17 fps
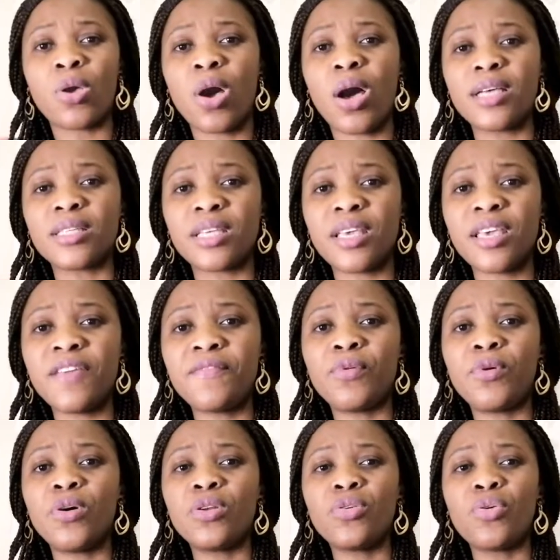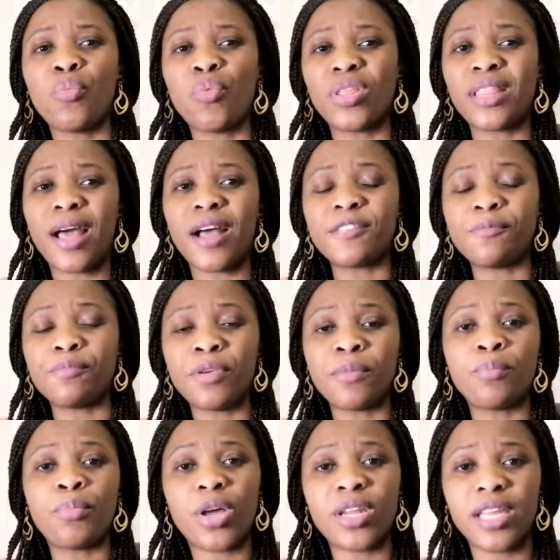Because even without
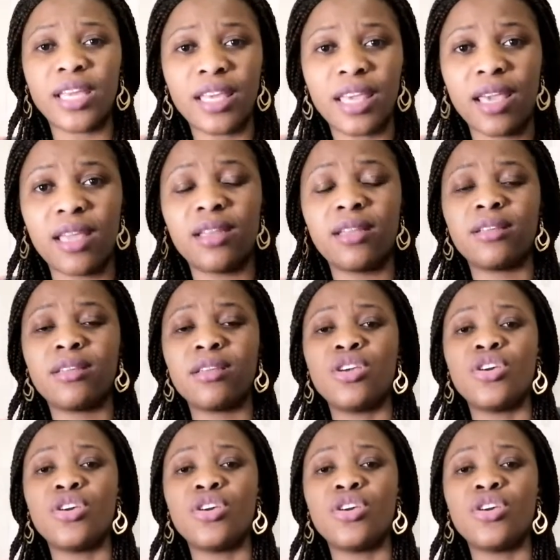being born again,